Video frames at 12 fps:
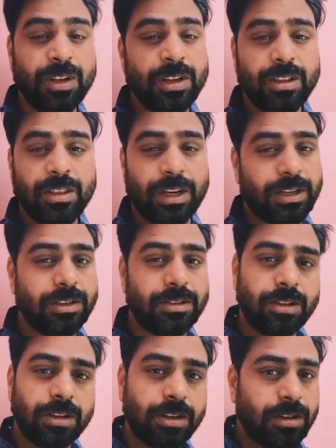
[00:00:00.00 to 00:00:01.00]
That is the
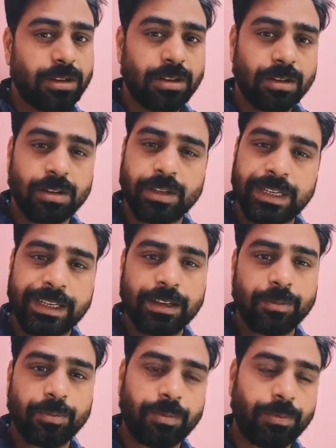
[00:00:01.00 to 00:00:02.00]
DDL
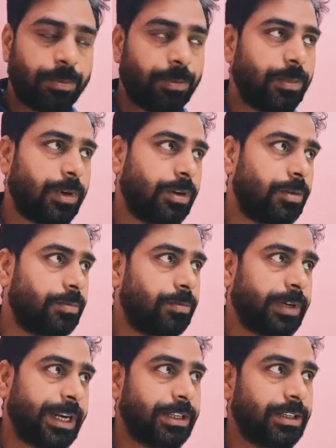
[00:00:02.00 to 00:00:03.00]

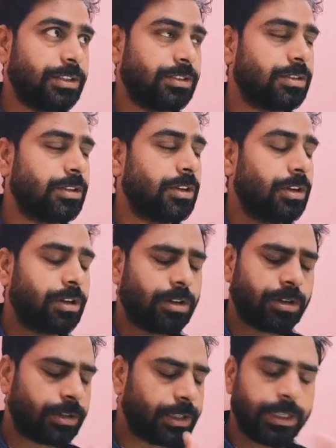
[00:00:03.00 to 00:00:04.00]
categories or
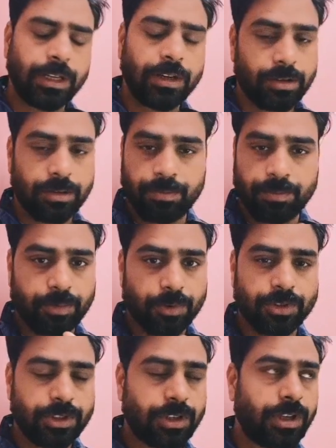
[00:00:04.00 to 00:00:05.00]
DDL
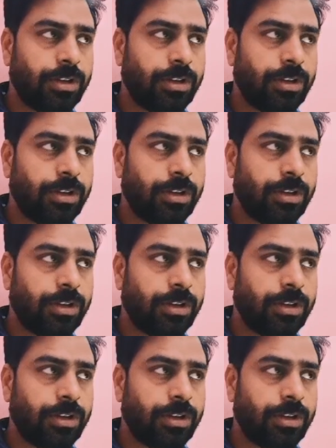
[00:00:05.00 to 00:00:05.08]
procedure,